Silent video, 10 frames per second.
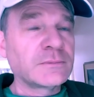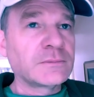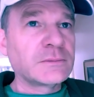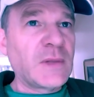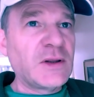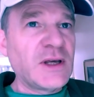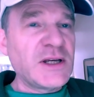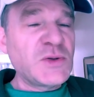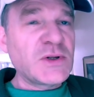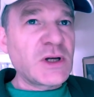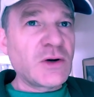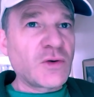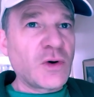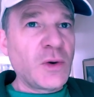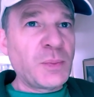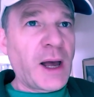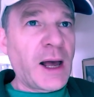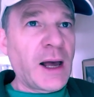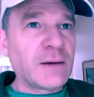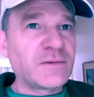this was a group
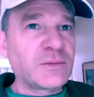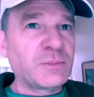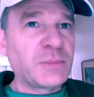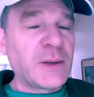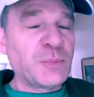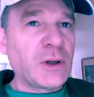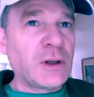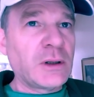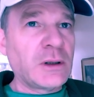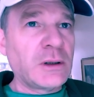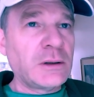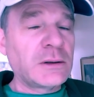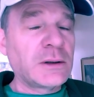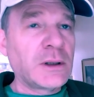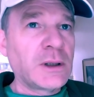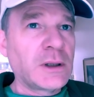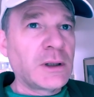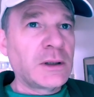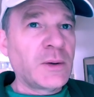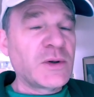of people,
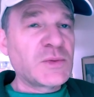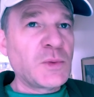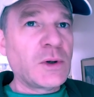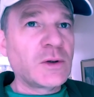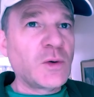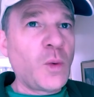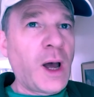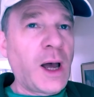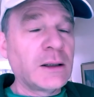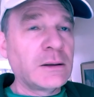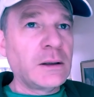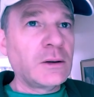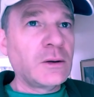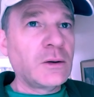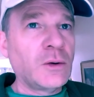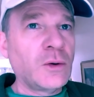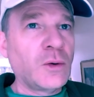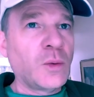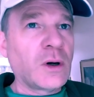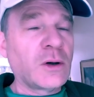there was more than one, who
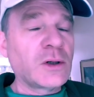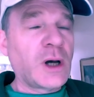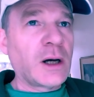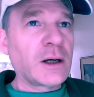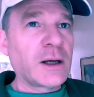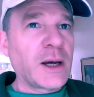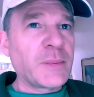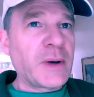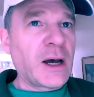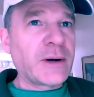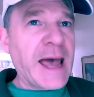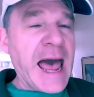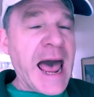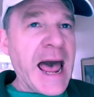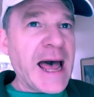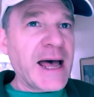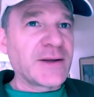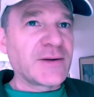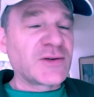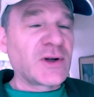were talking about
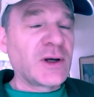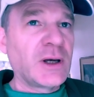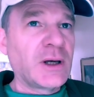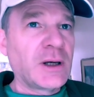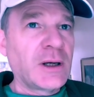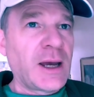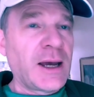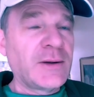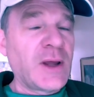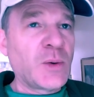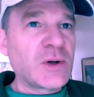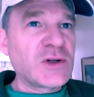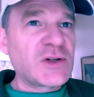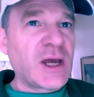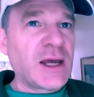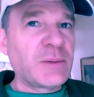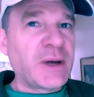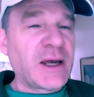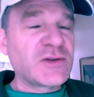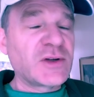as. And they were saying
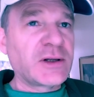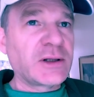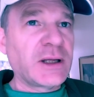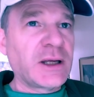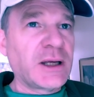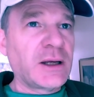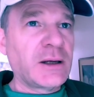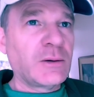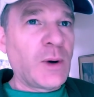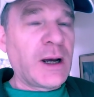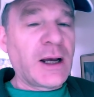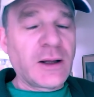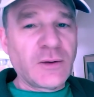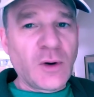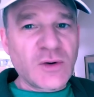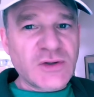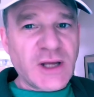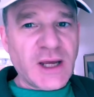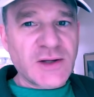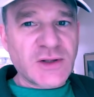basically, well, in those
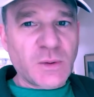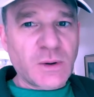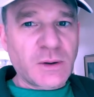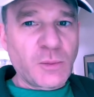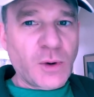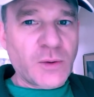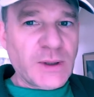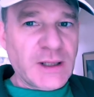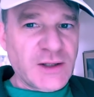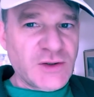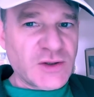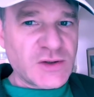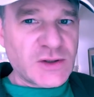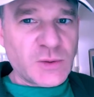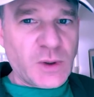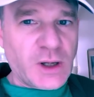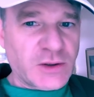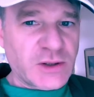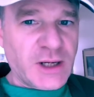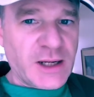days they were more religious than we
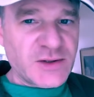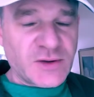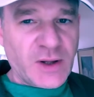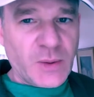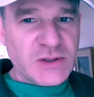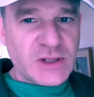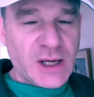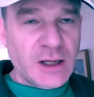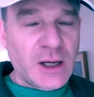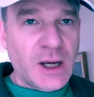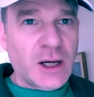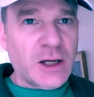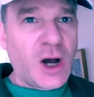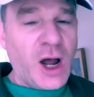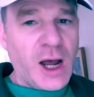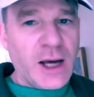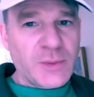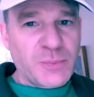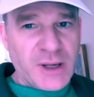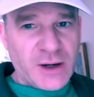are today. So they would say, God
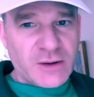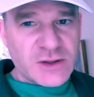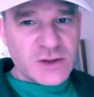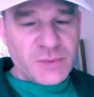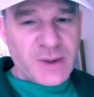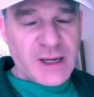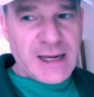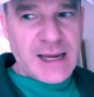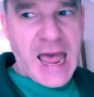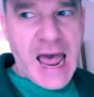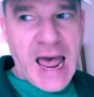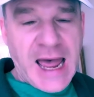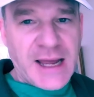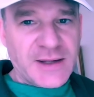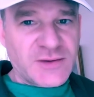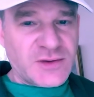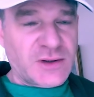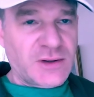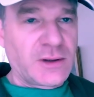appears to me as